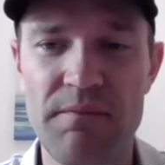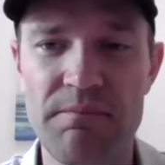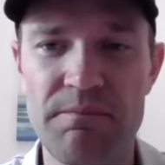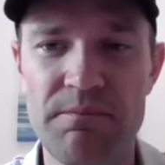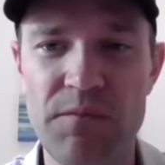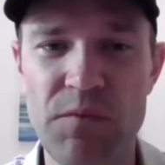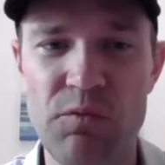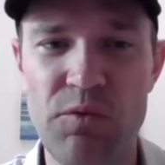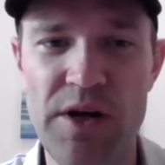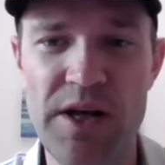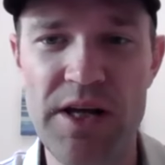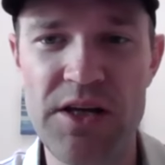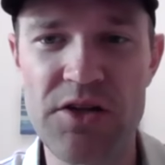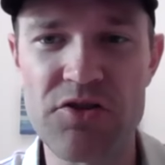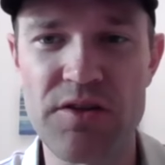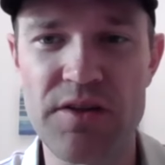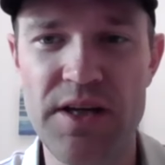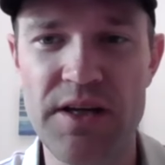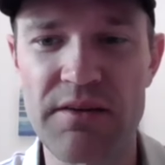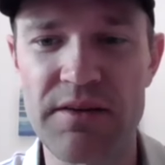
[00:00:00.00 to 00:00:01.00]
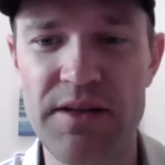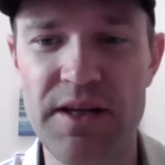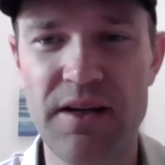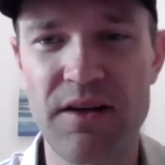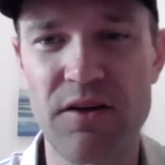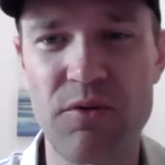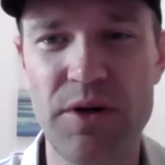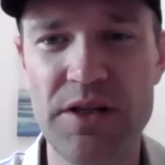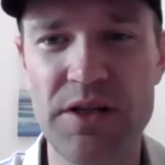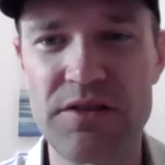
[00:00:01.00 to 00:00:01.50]
range, and that that
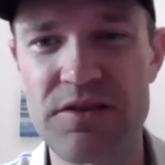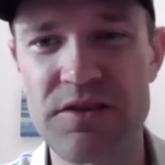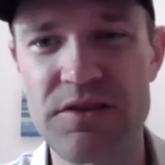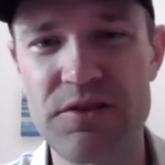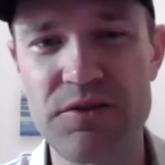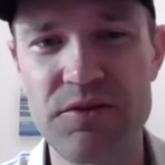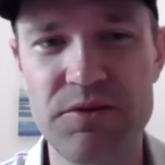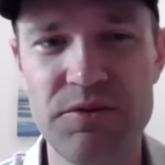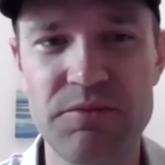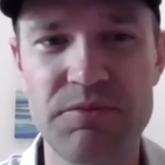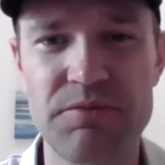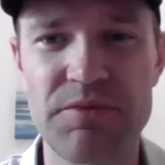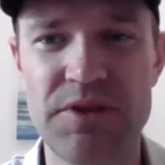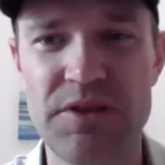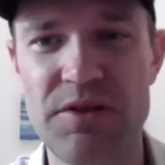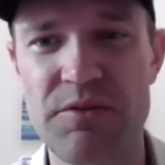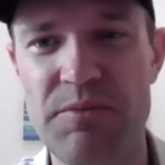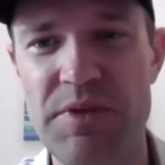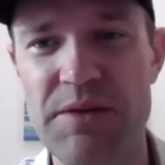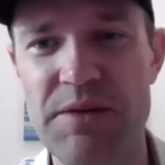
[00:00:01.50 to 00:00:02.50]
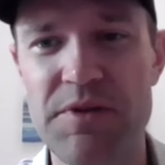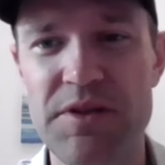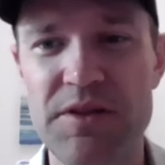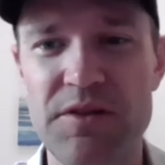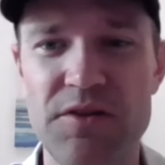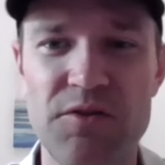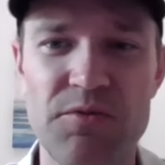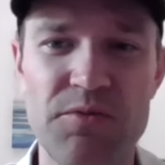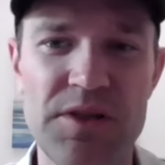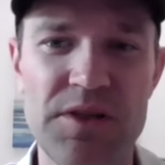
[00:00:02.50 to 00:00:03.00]
equates to you know
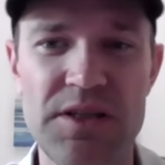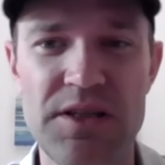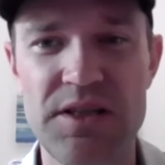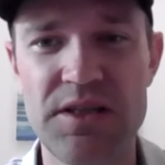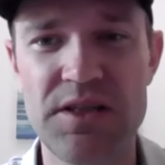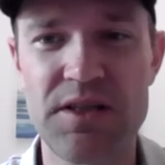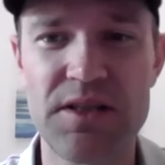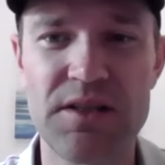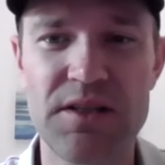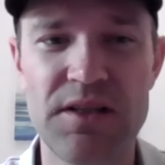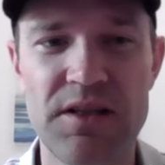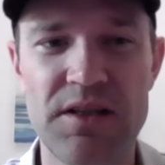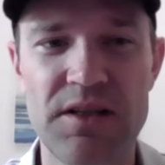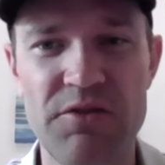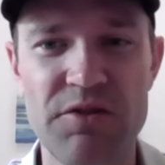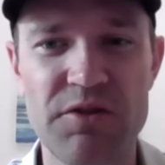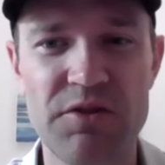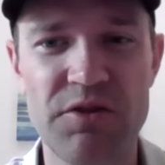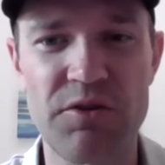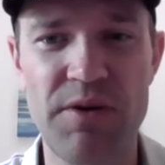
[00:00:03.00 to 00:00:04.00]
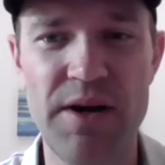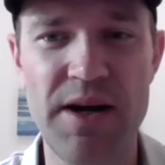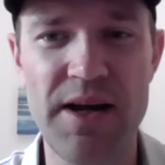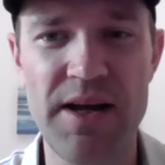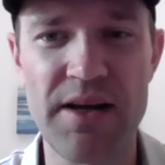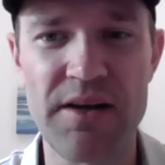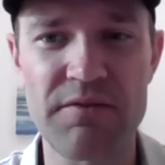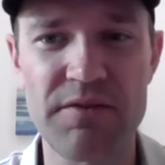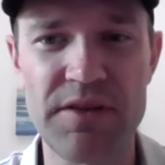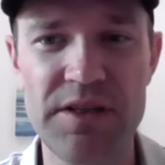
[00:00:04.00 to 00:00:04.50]
maybe
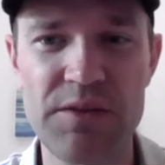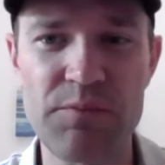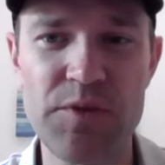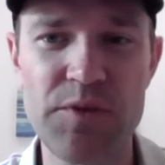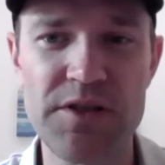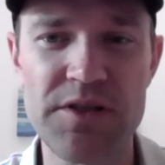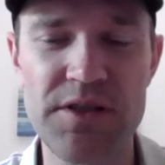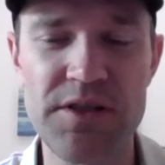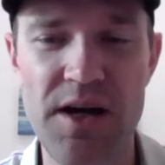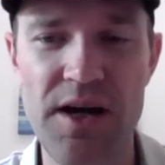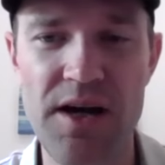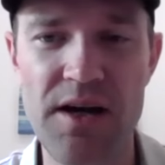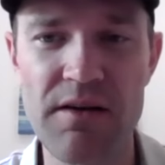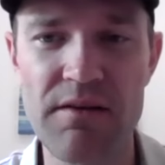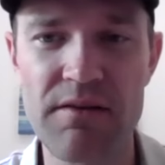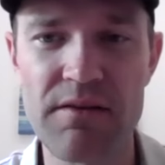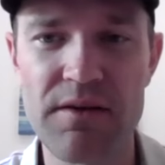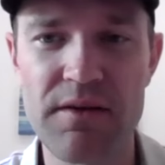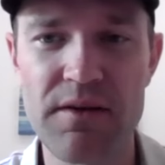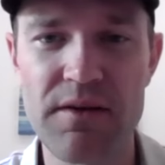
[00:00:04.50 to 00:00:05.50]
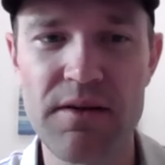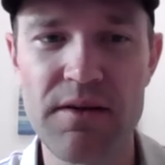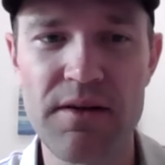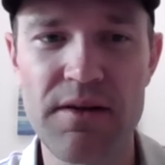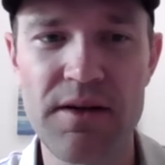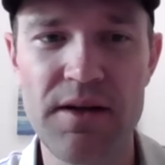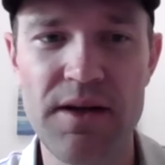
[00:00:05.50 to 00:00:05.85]
300 grand of EBITDA,